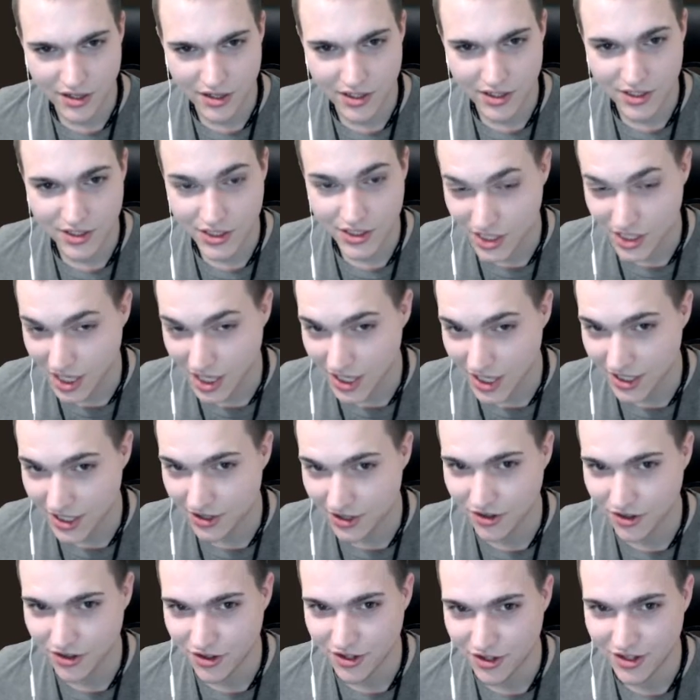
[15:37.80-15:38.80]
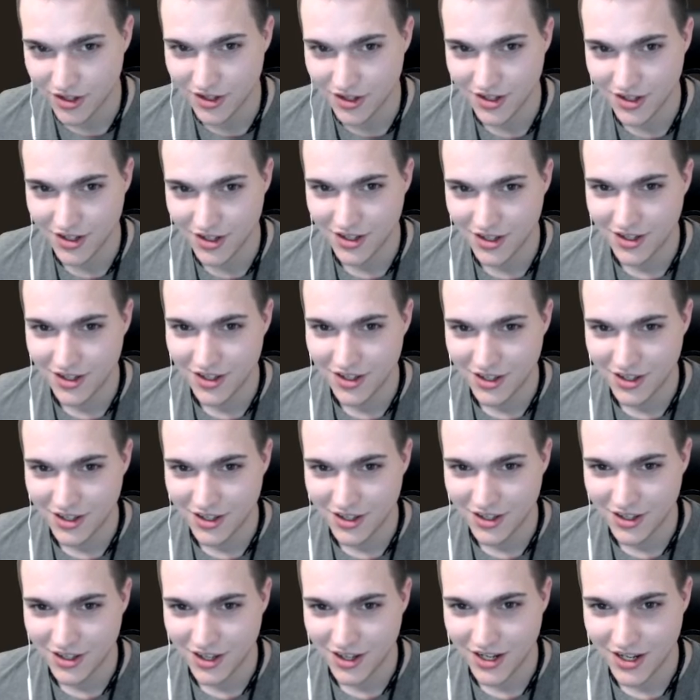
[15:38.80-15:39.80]
Scheiner
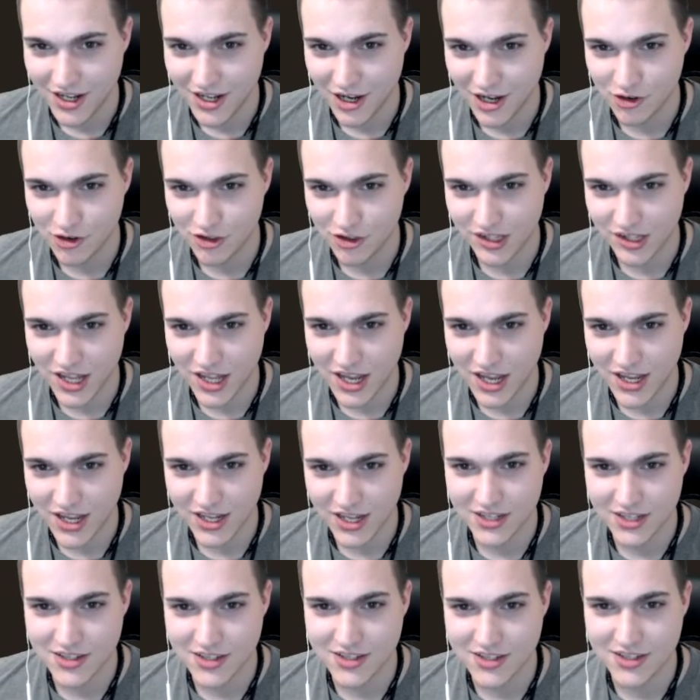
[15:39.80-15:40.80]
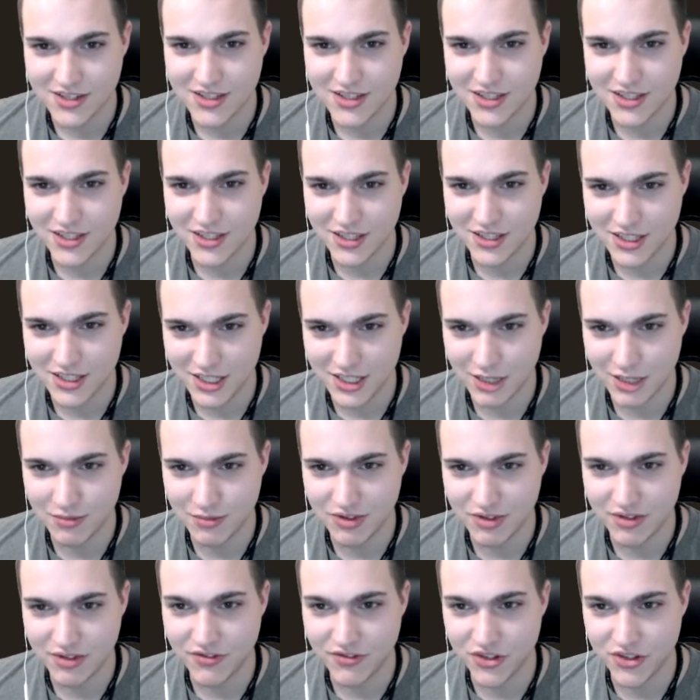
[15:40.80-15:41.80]
announced that the team
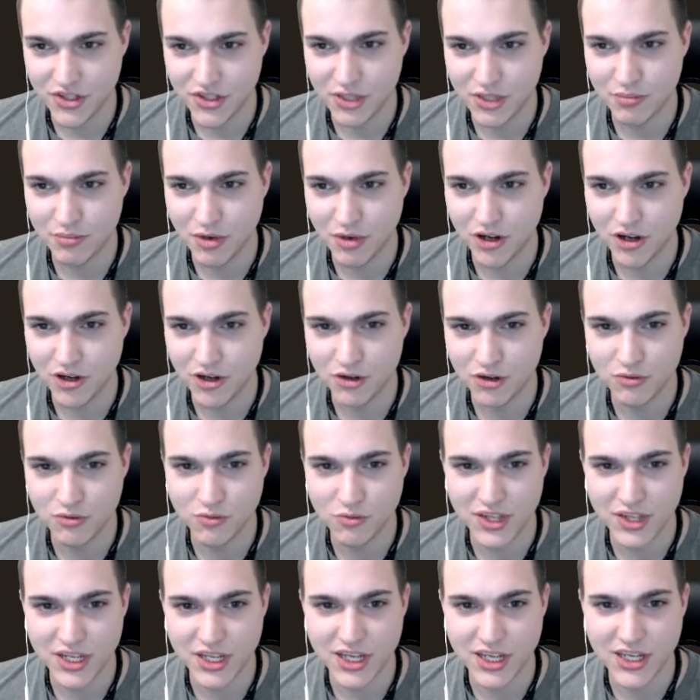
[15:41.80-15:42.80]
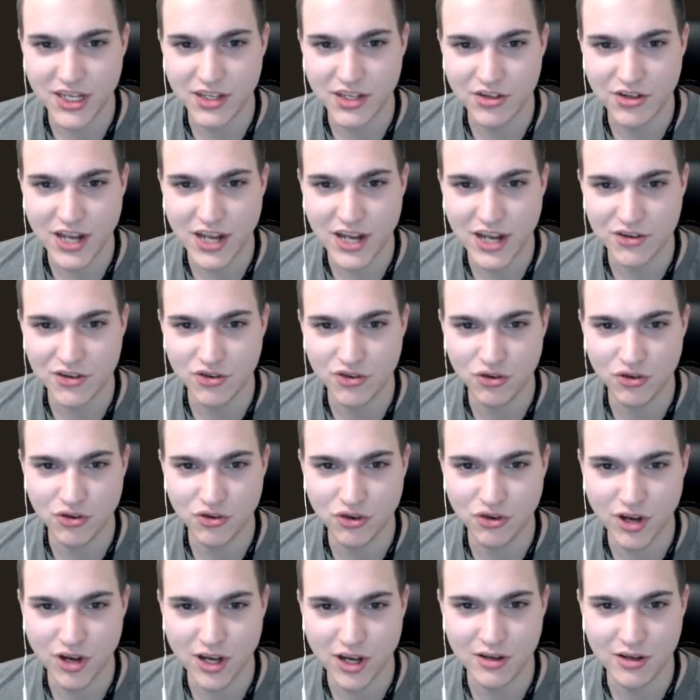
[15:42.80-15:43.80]
has officially partnered with the International
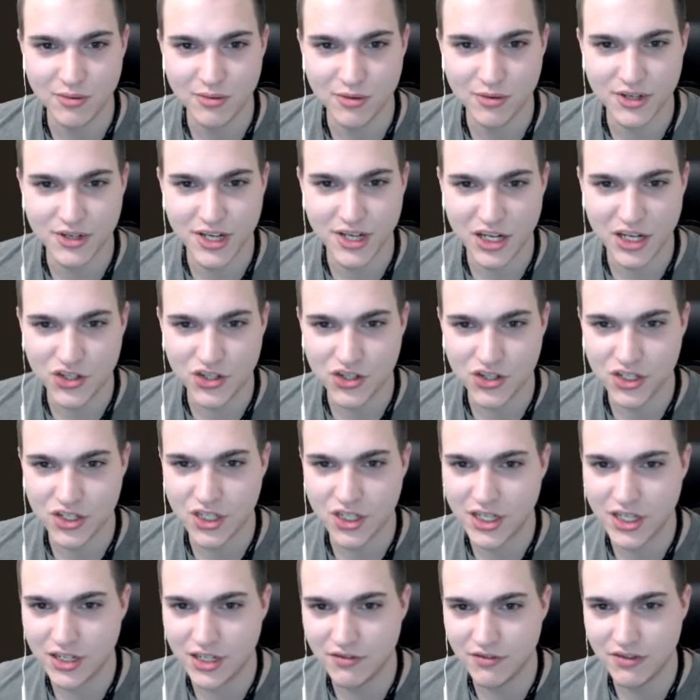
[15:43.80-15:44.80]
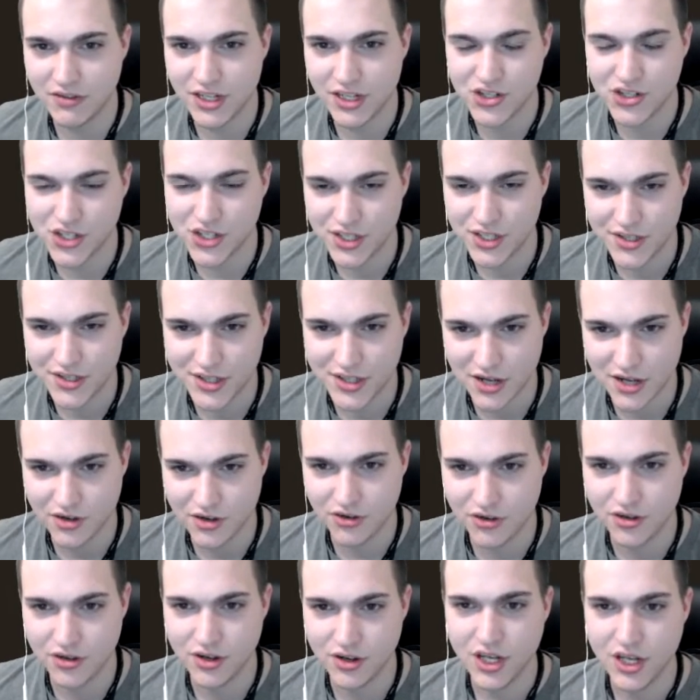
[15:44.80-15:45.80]
Transportation Innovation
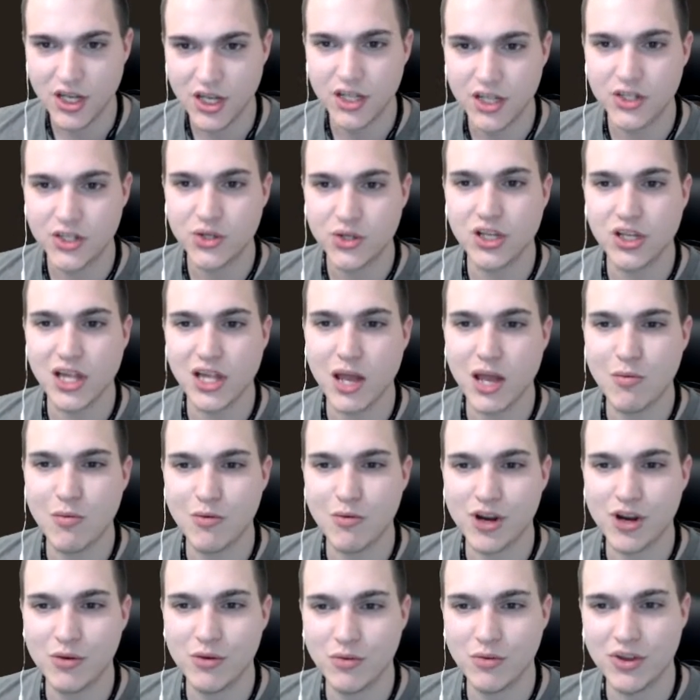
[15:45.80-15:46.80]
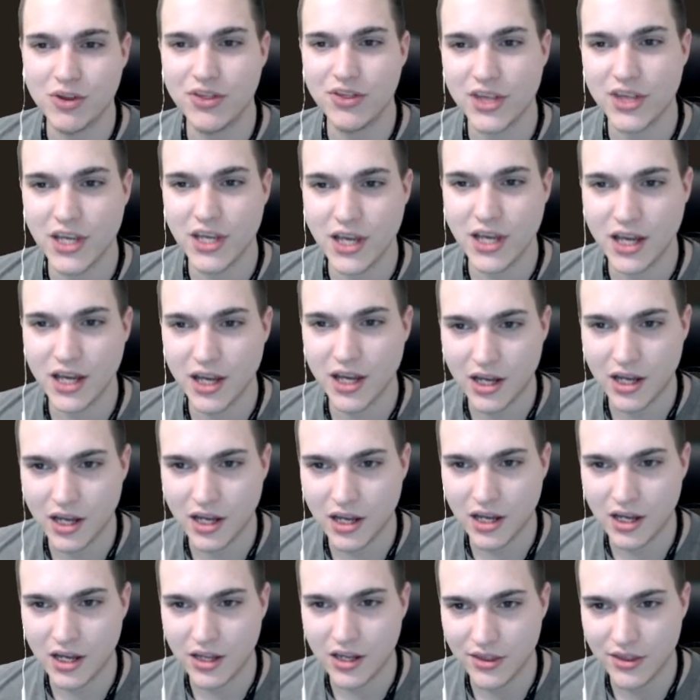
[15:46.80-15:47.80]
Center to collaborate with
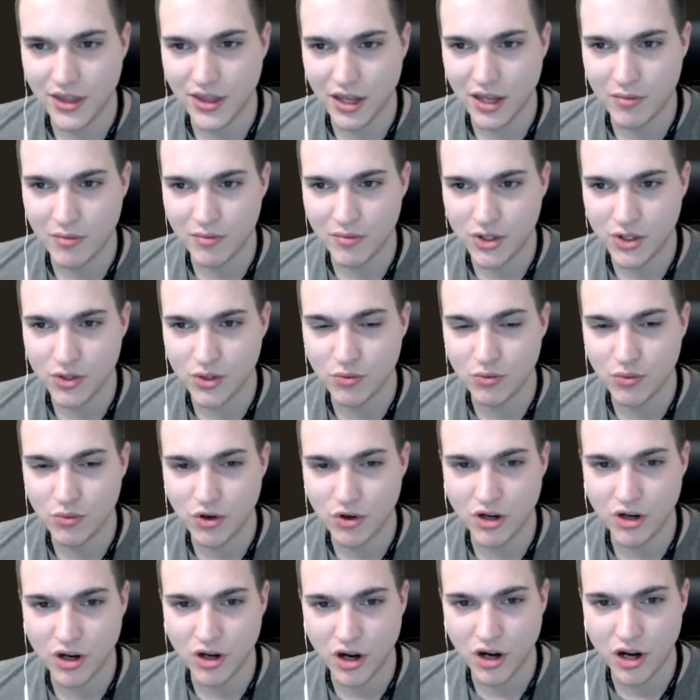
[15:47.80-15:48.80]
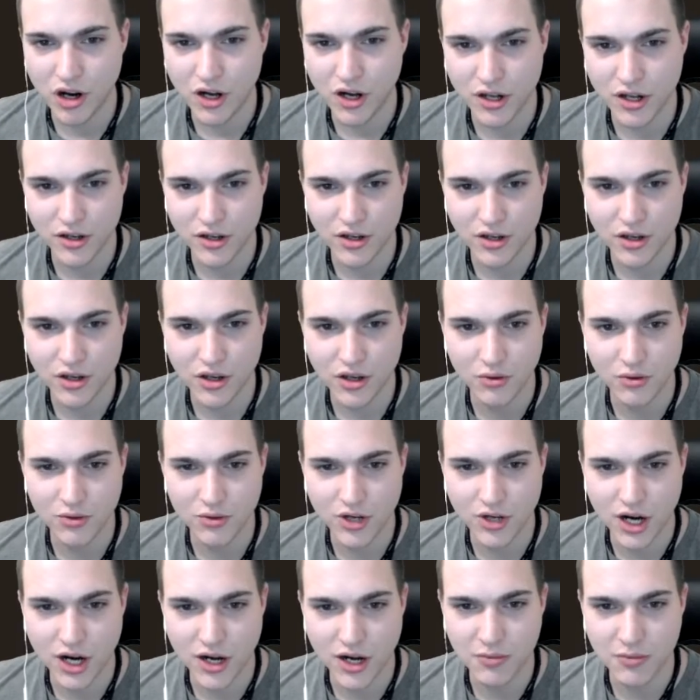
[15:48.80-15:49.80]
them to work on
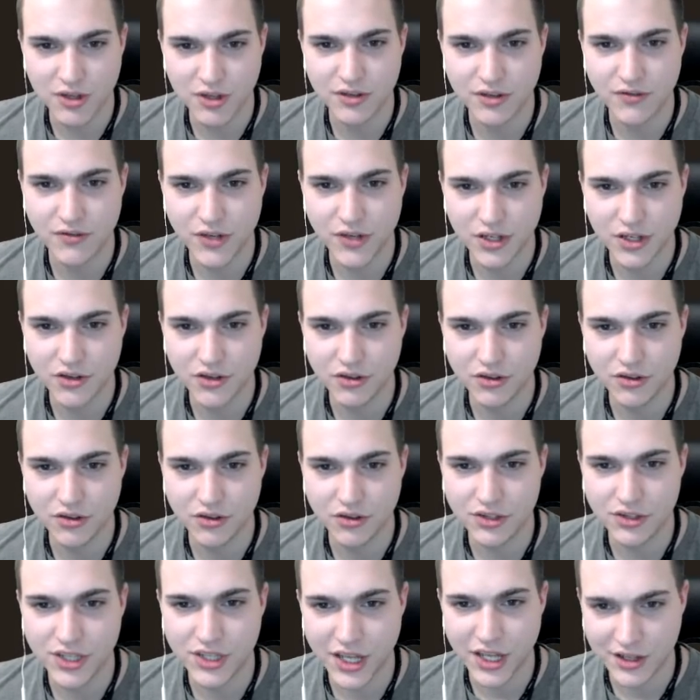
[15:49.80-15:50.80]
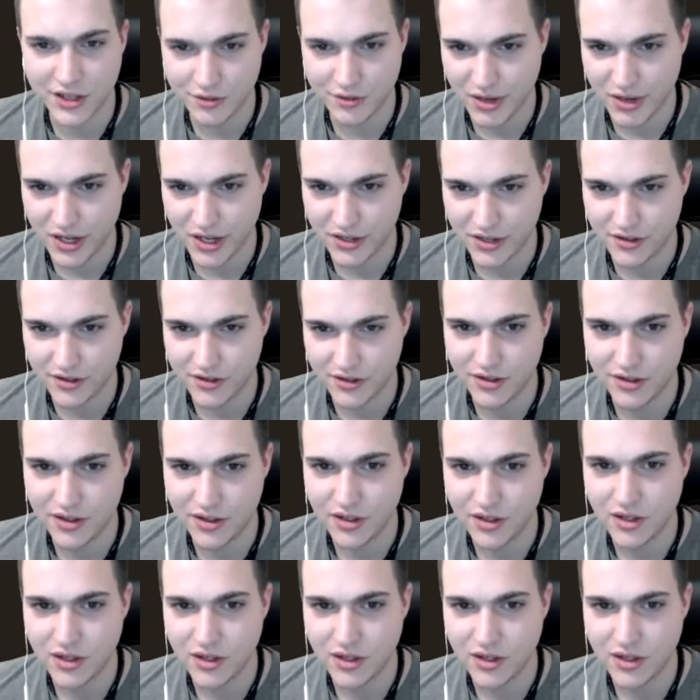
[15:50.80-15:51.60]
autonomous vehicle testbeds.